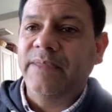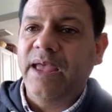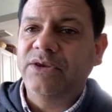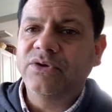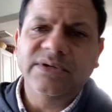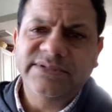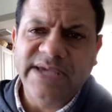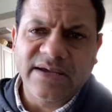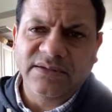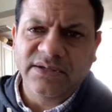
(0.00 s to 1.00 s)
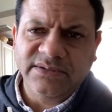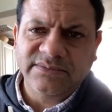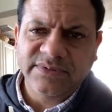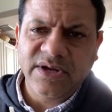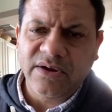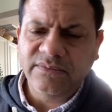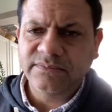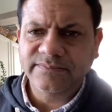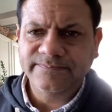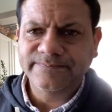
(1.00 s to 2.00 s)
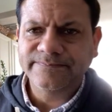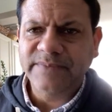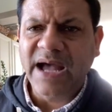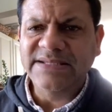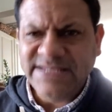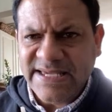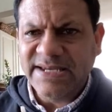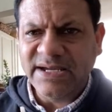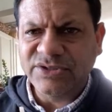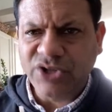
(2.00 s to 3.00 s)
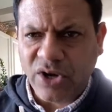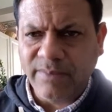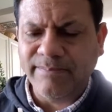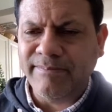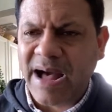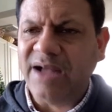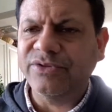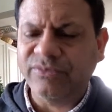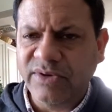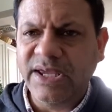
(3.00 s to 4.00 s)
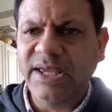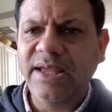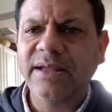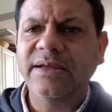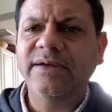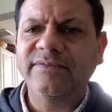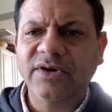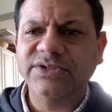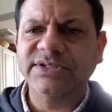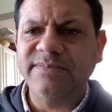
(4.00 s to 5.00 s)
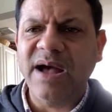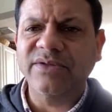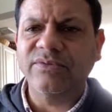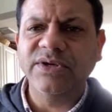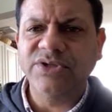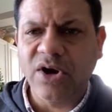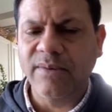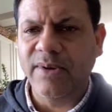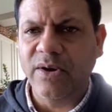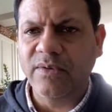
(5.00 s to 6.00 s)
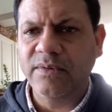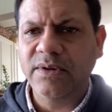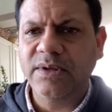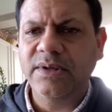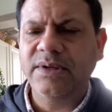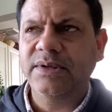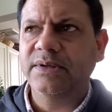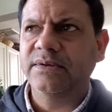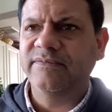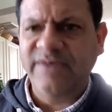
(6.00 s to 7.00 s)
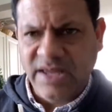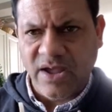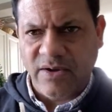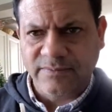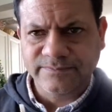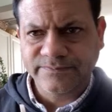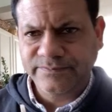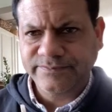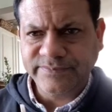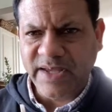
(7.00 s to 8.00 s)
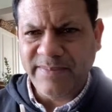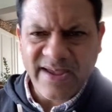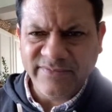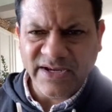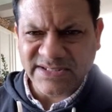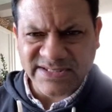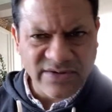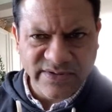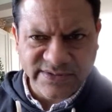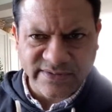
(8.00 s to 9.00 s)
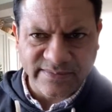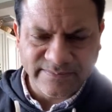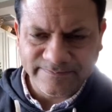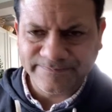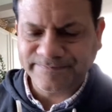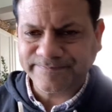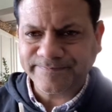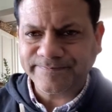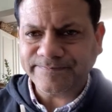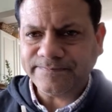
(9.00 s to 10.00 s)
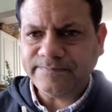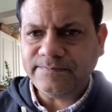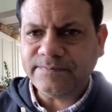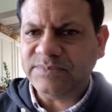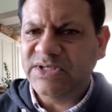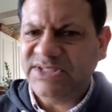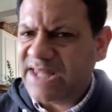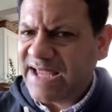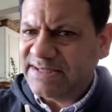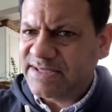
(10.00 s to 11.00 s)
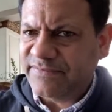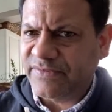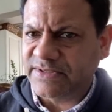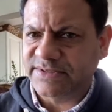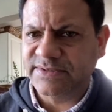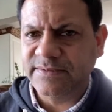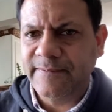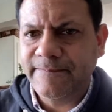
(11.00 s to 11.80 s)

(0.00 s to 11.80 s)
And you can take a look, you know. I did a tur Mach three versus Mach three turbo video. I may have done a series of them. Slight difference.